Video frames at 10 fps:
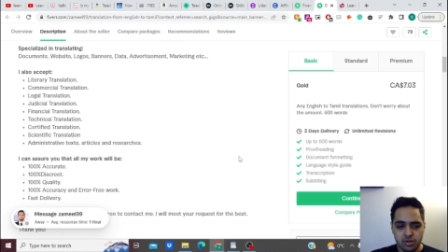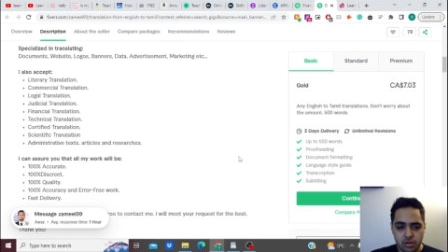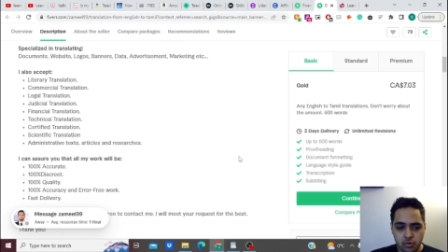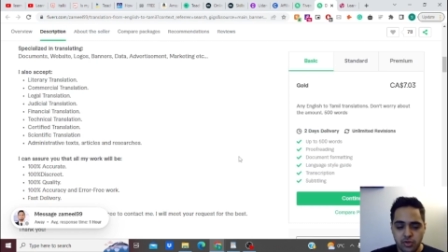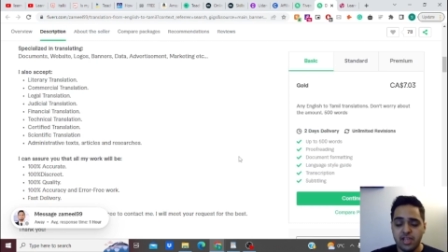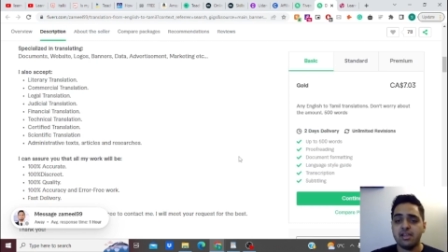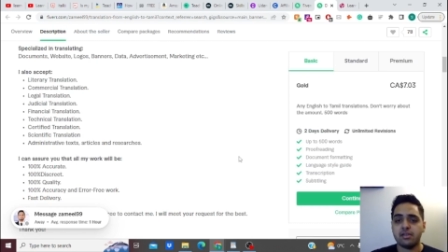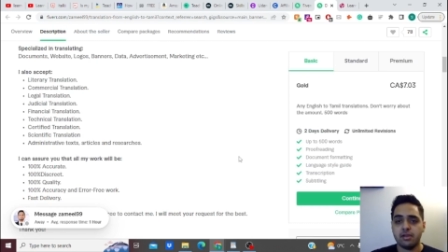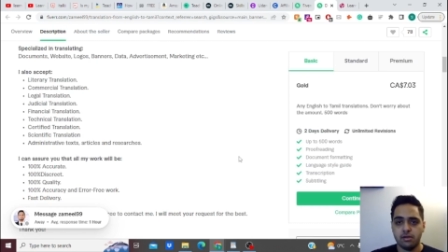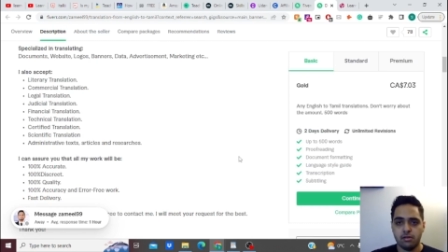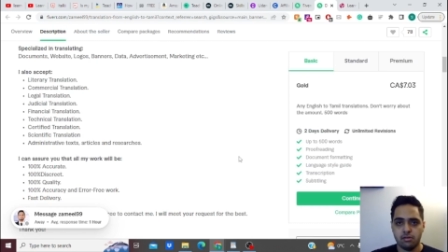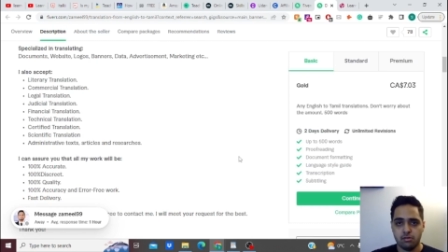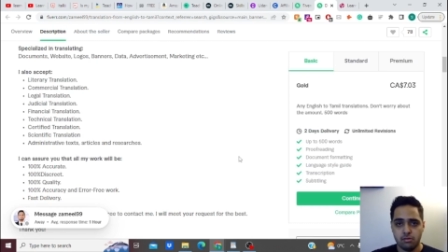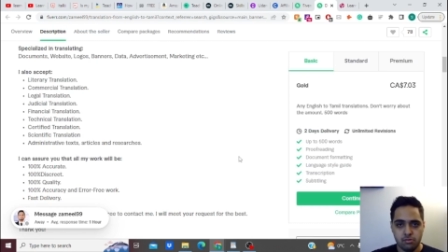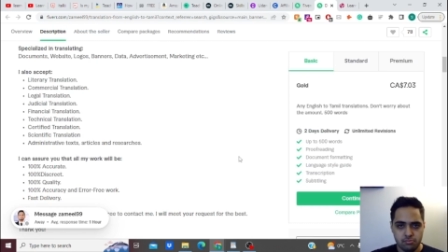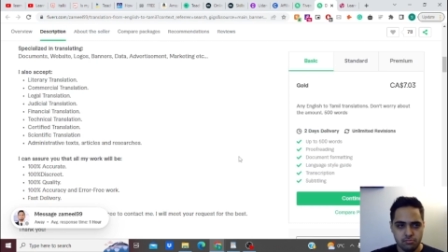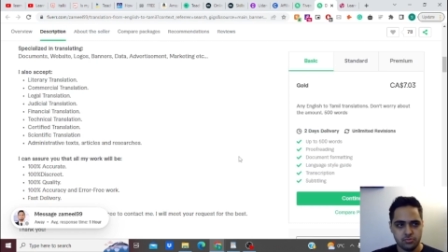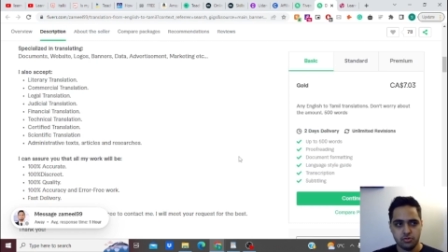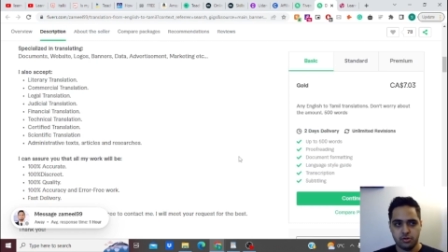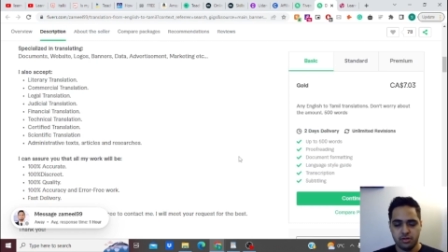creating
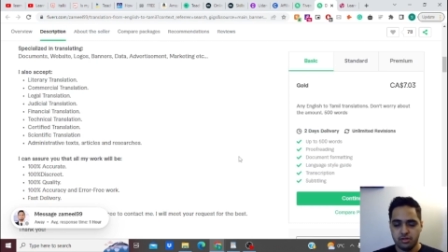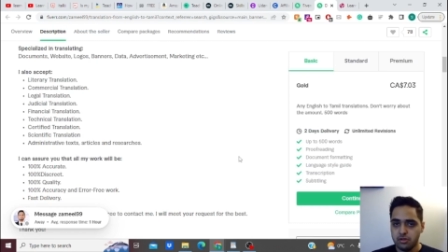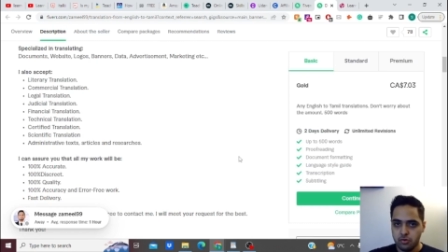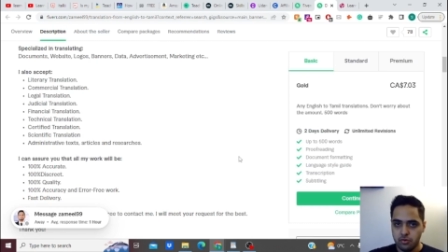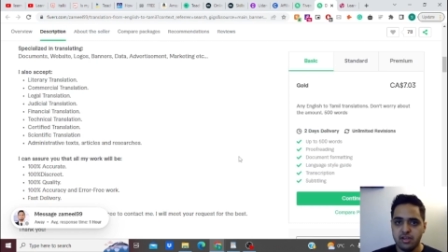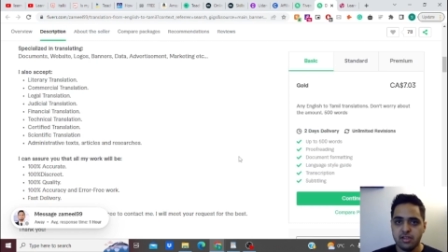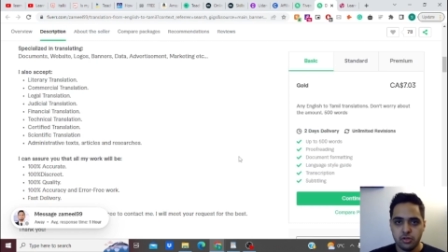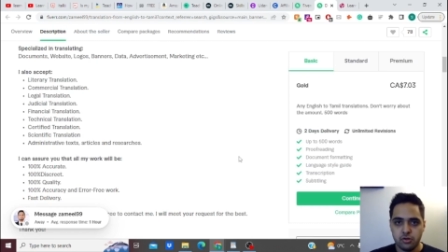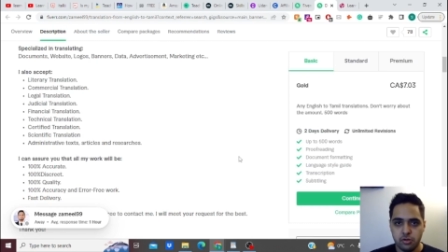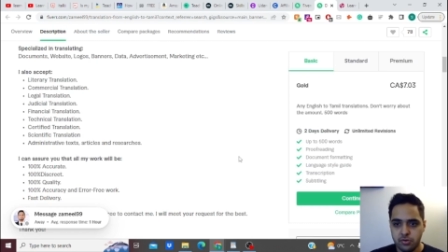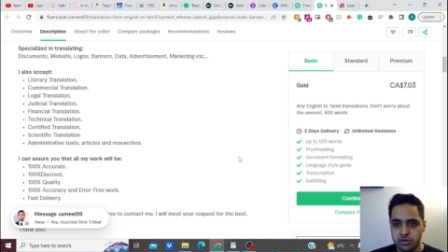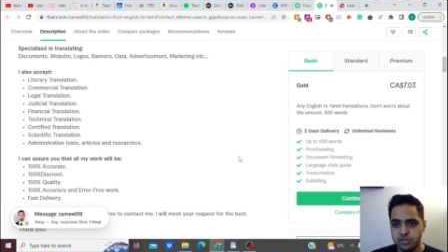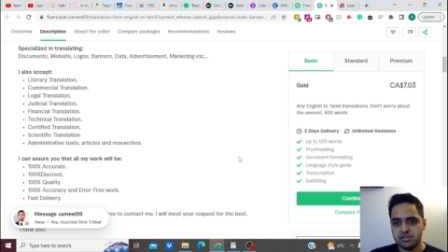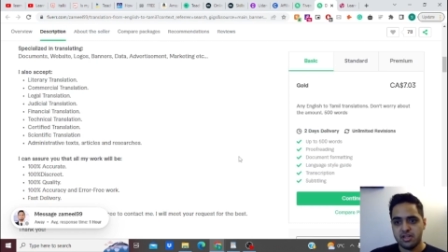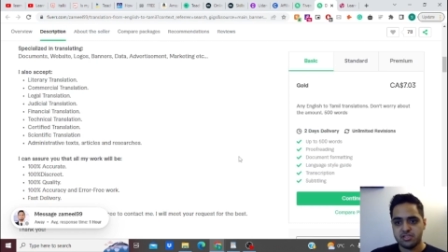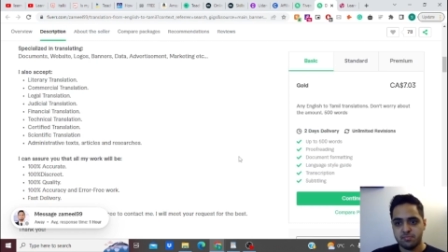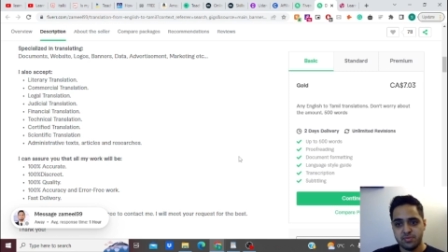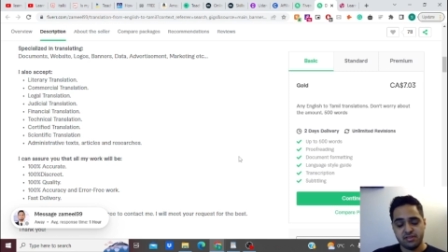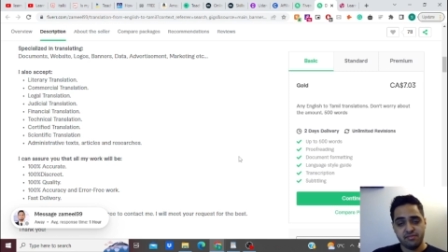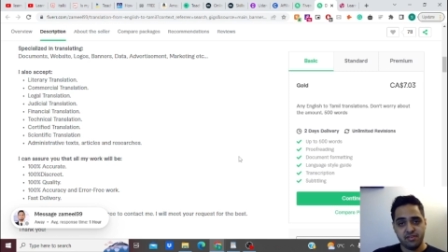YouTube videos that
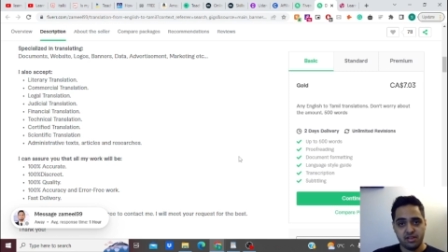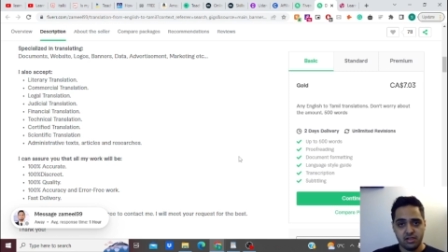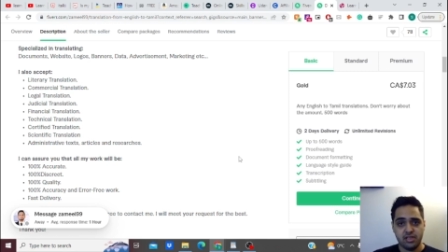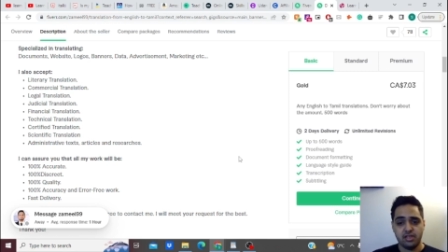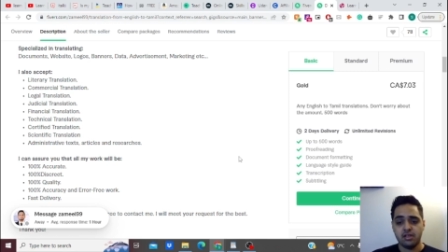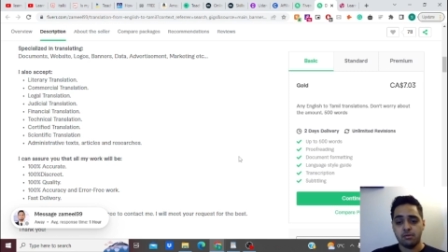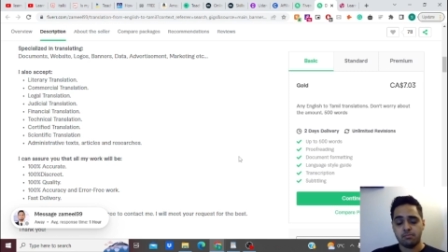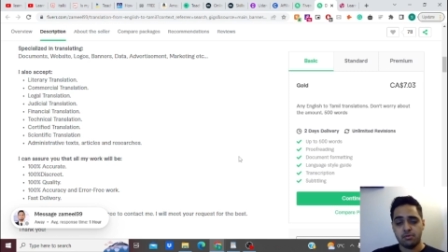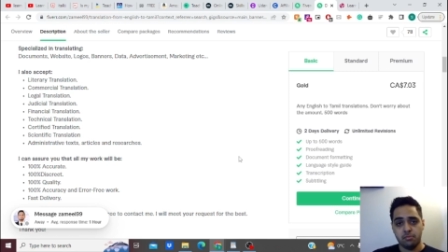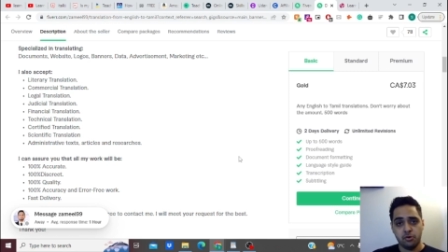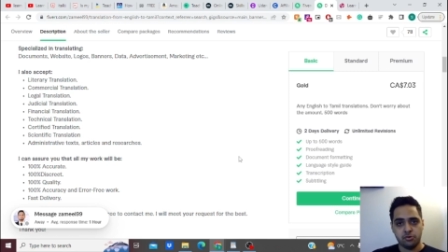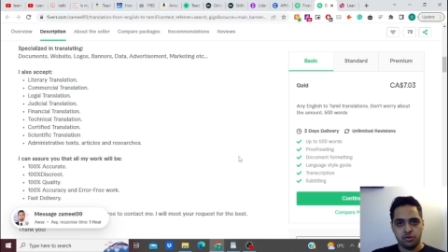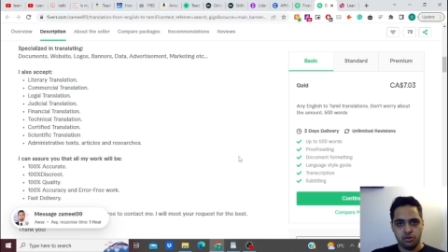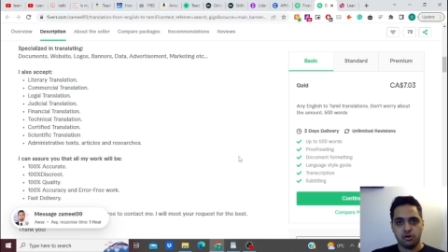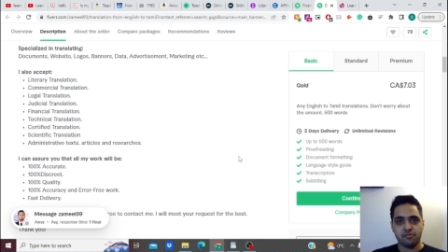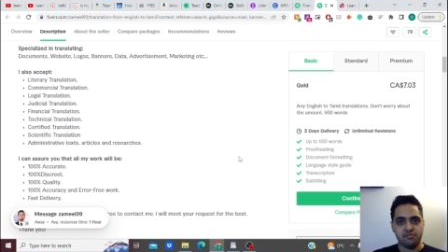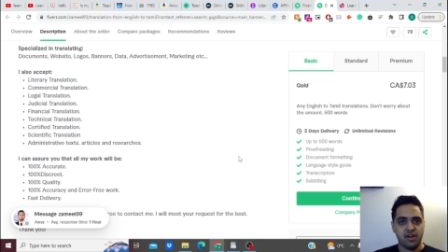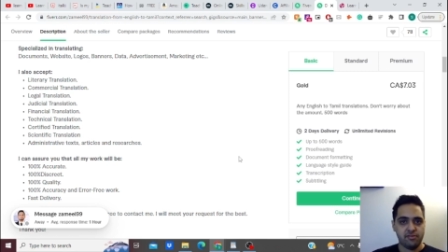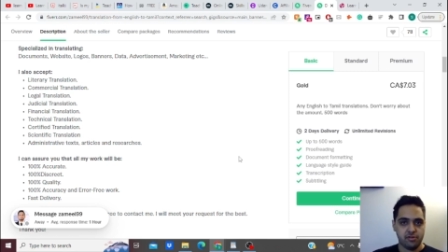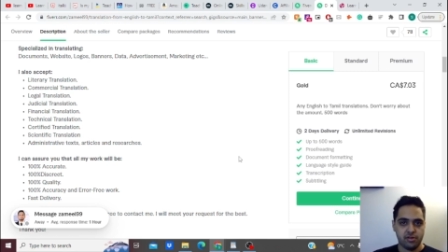specifically promote your
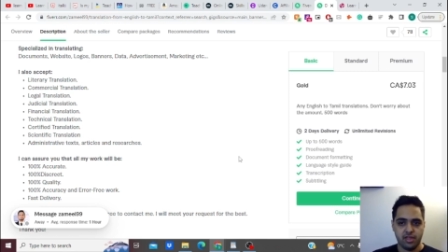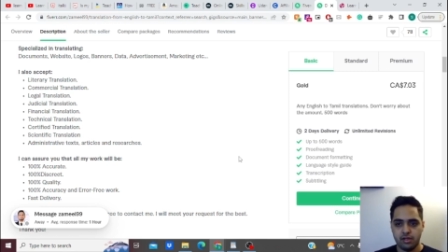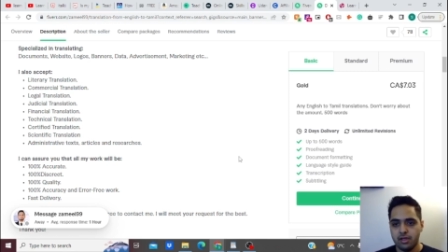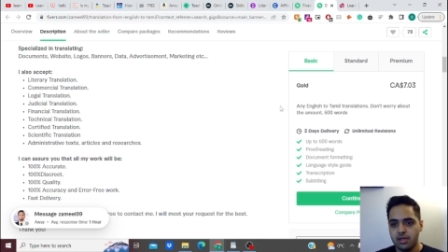Fiverr gig.